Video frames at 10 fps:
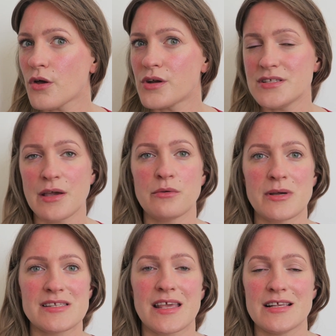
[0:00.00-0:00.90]
on a day when
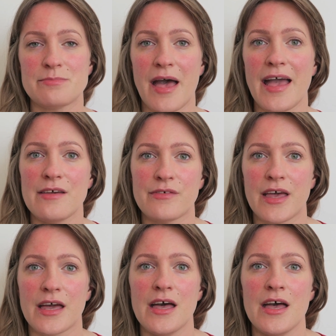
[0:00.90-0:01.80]
my skin is
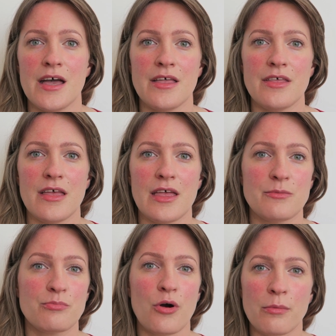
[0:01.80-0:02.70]
behaving,
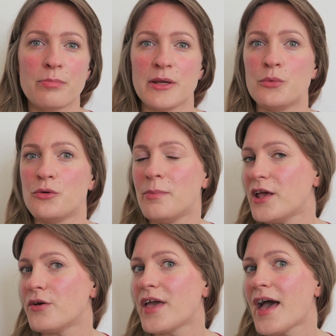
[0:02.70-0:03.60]
it probably would
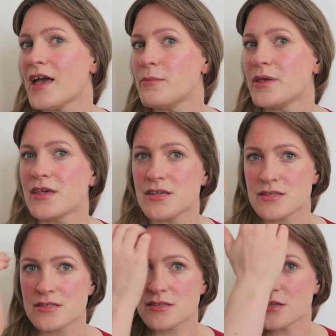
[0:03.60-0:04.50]
be okay,
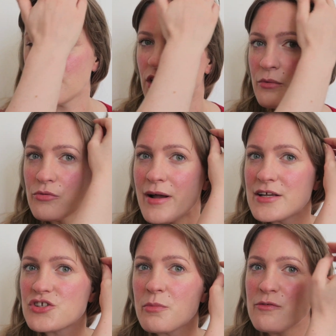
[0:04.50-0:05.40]
because you know, the
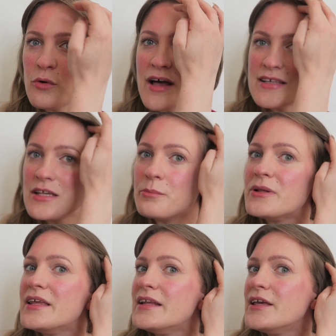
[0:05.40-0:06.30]
redness on my forehead is
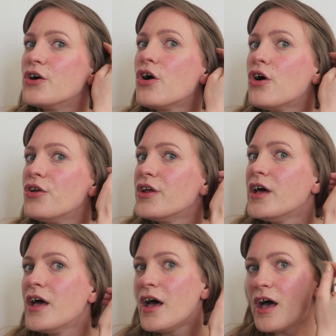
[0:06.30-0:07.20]
completely gone,
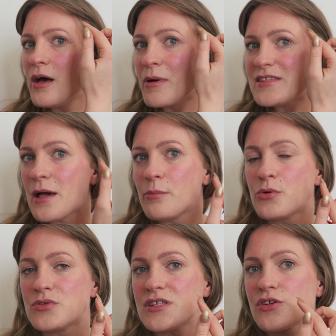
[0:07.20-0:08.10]
my
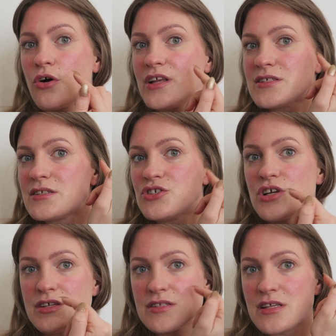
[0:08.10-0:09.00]
temples, it's gone. It's
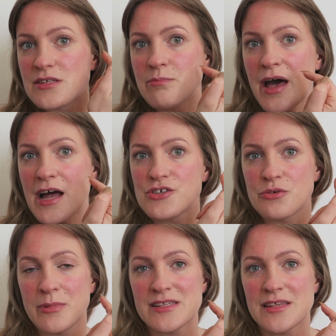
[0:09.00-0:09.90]
just this patch
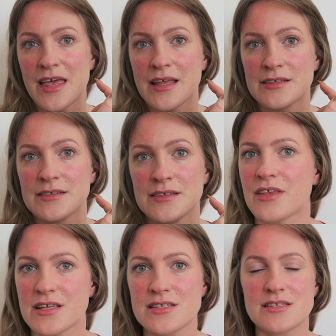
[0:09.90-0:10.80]
on my skin
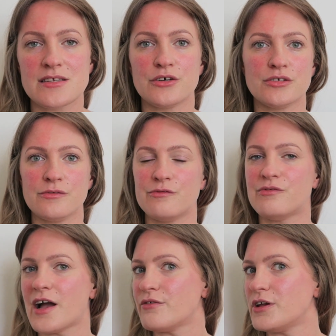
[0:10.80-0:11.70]
that is still
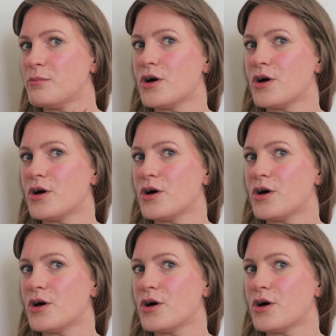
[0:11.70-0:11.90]
very